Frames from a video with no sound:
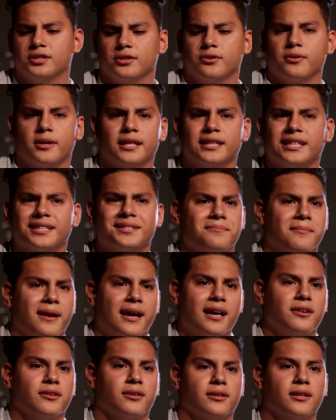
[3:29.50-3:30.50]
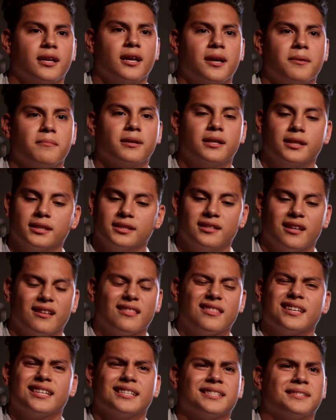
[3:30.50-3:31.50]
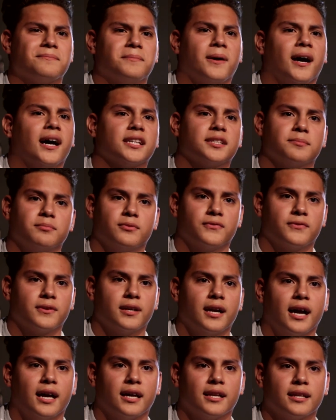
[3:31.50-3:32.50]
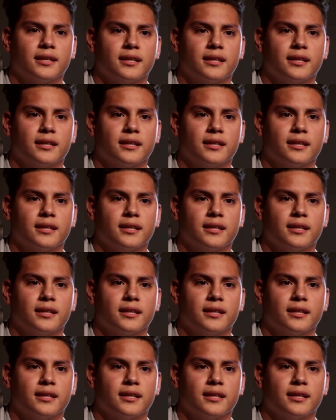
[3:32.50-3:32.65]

degree, it doesn't matter, because nothing is impossible for God.